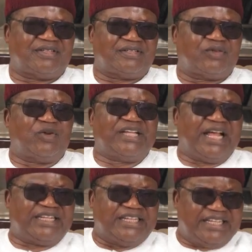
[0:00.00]
So
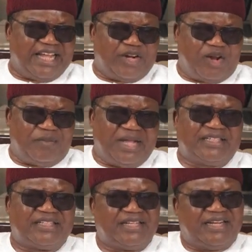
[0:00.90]
the
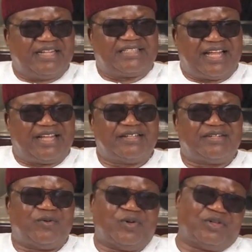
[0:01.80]
annulment letter
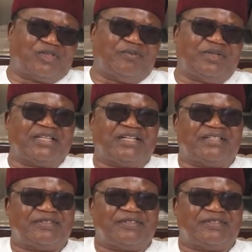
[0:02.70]
was not submitted.